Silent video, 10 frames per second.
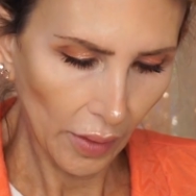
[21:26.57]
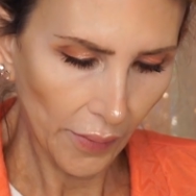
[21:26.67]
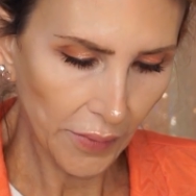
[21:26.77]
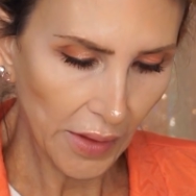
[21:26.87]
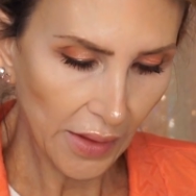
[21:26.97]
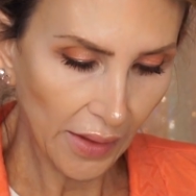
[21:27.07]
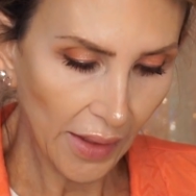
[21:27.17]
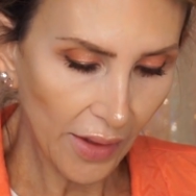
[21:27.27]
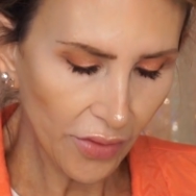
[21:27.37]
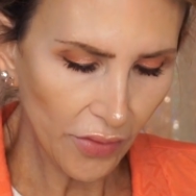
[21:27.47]
I'm taking
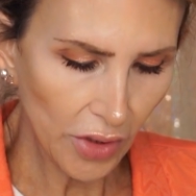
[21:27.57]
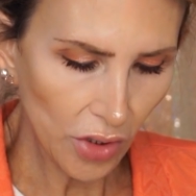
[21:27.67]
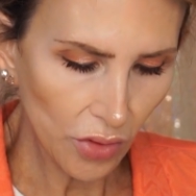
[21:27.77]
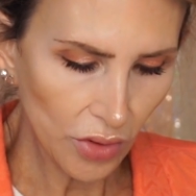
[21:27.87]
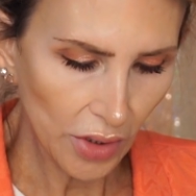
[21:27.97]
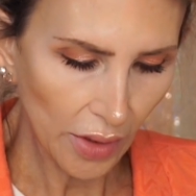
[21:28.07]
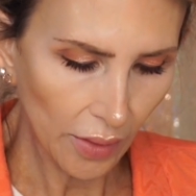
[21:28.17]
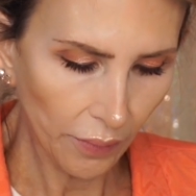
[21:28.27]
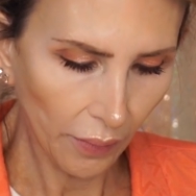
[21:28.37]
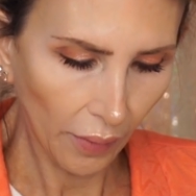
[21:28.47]
half of a Q-tip